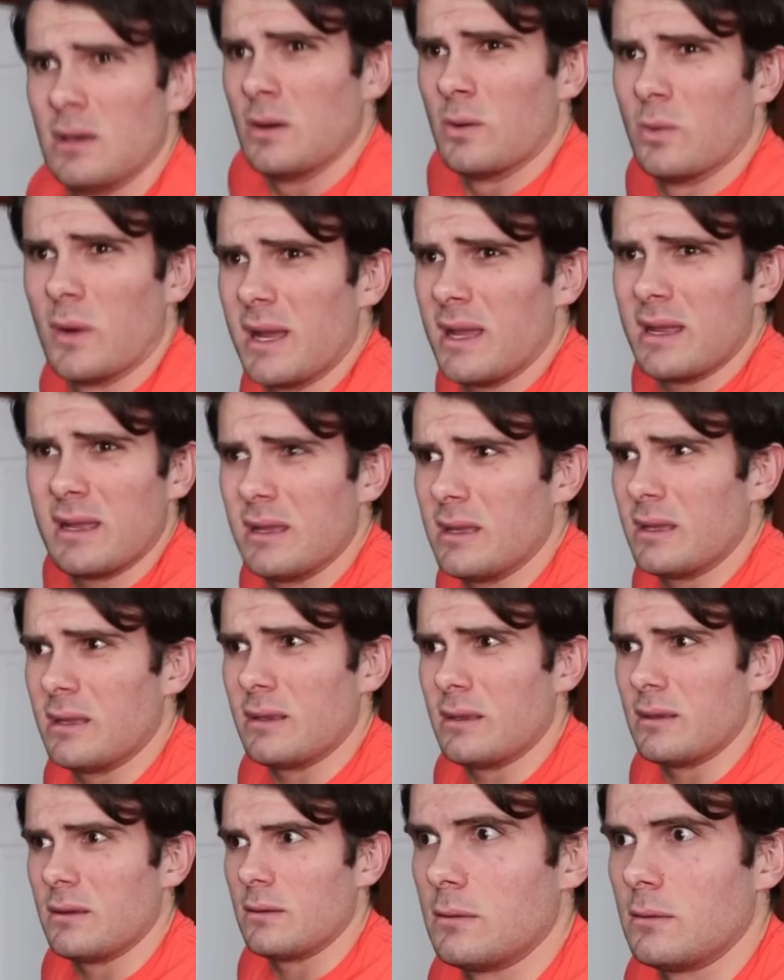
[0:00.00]
What?
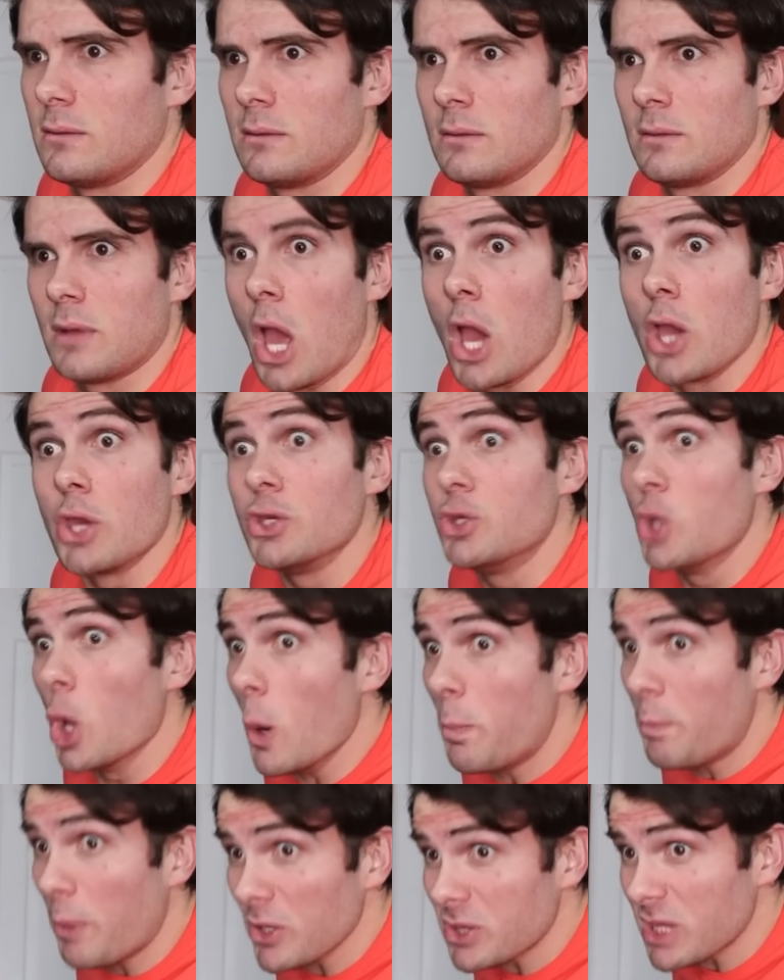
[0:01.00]
You
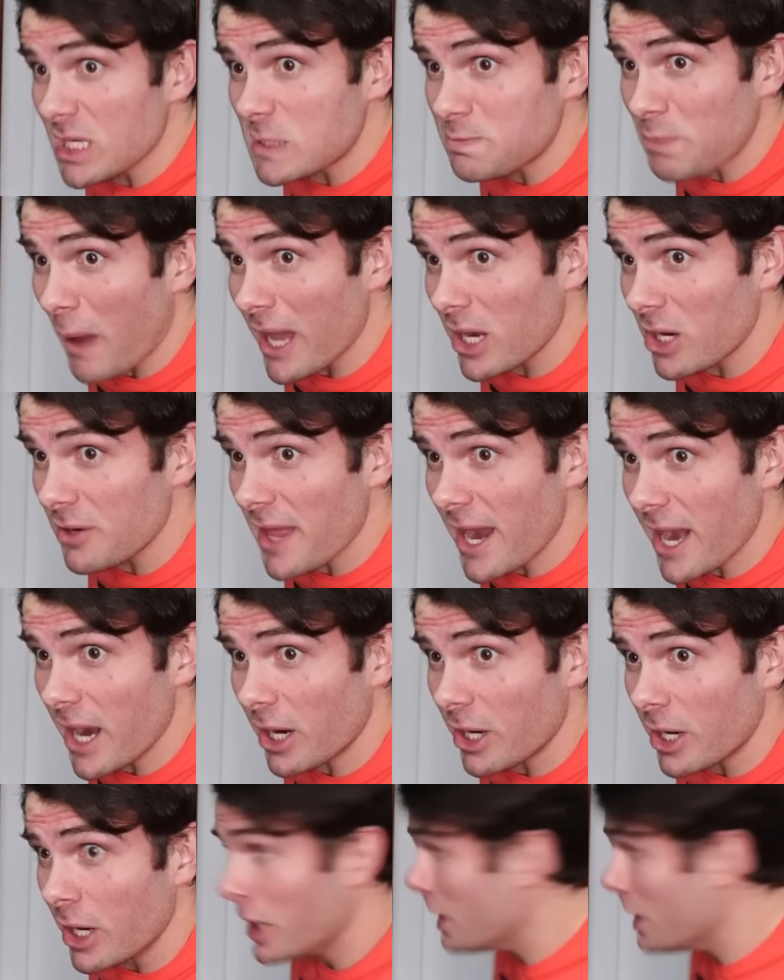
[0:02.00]
put the spider there?